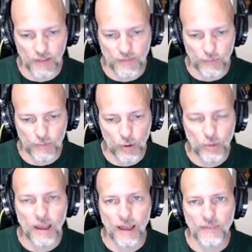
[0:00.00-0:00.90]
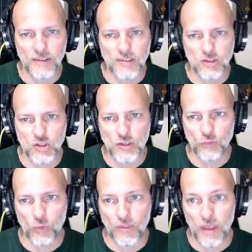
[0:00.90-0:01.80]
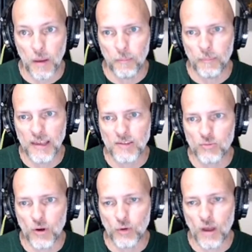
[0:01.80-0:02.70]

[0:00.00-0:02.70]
rogue, and this is just for the base rogue